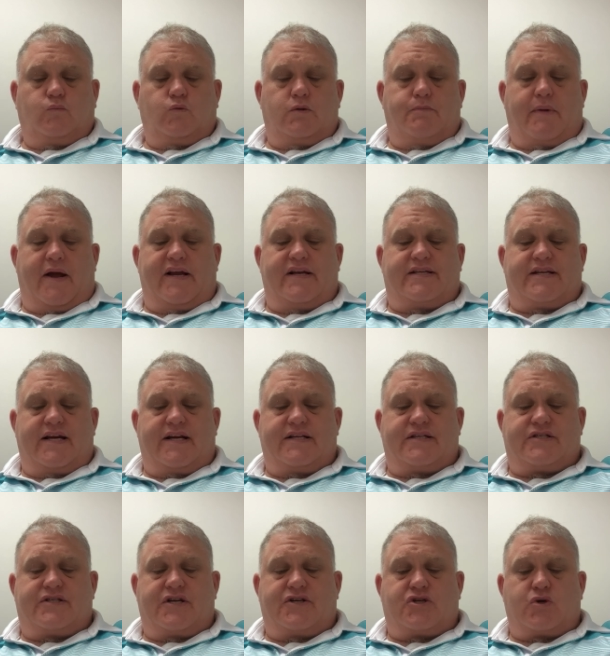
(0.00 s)
Maintain
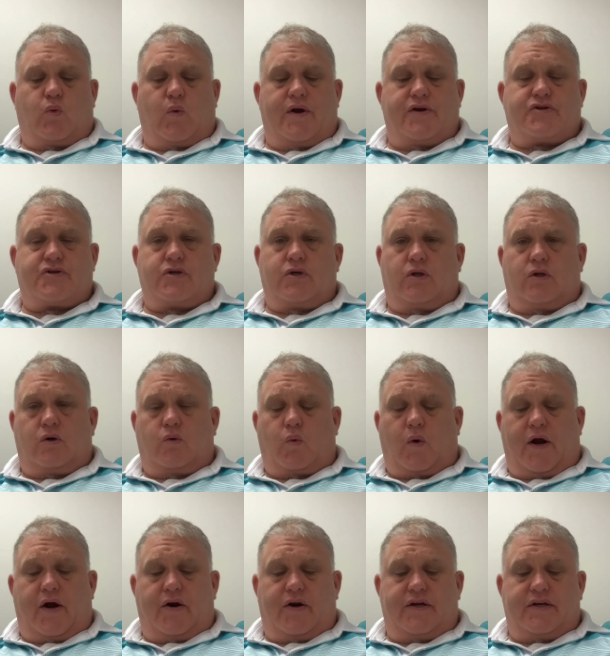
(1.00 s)
situational
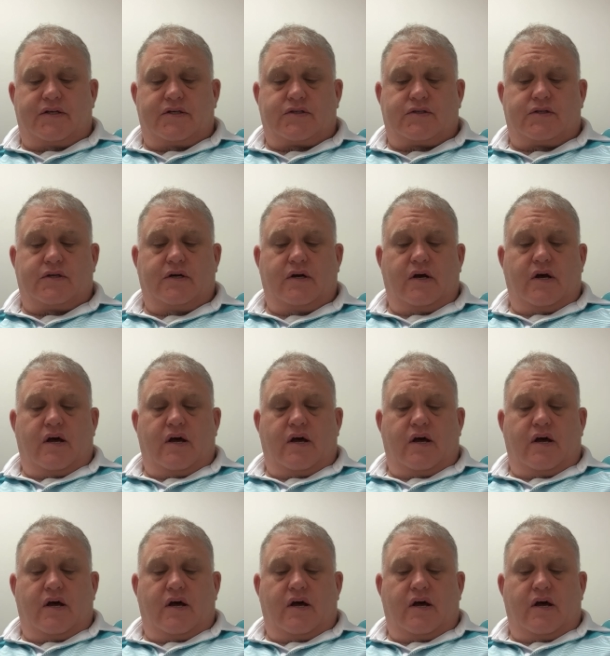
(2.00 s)
awareness,